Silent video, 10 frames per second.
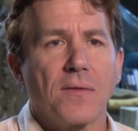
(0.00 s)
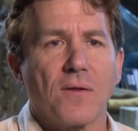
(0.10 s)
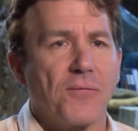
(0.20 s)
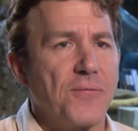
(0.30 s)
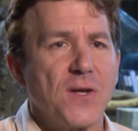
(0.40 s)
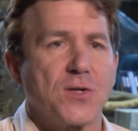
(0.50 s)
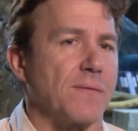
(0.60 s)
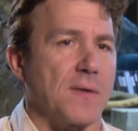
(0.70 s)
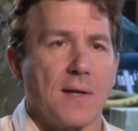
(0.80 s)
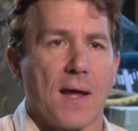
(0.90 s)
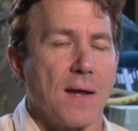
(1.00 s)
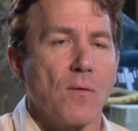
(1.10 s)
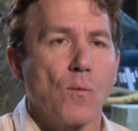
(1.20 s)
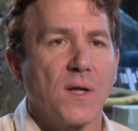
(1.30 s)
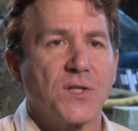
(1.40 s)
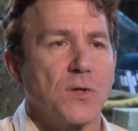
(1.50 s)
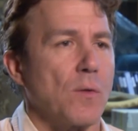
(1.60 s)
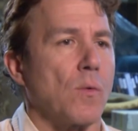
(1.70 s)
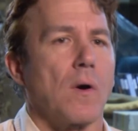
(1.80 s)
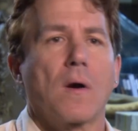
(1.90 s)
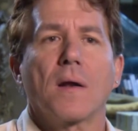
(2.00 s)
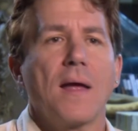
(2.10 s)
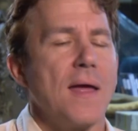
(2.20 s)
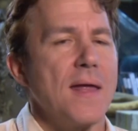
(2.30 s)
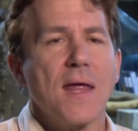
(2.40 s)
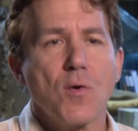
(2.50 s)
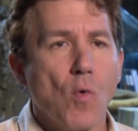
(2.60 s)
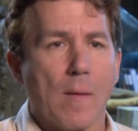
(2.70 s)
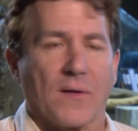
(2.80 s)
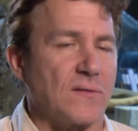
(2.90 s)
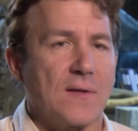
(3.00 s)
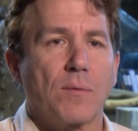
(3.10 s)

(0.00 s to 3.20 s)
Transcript: the fish of the day, which were enormous.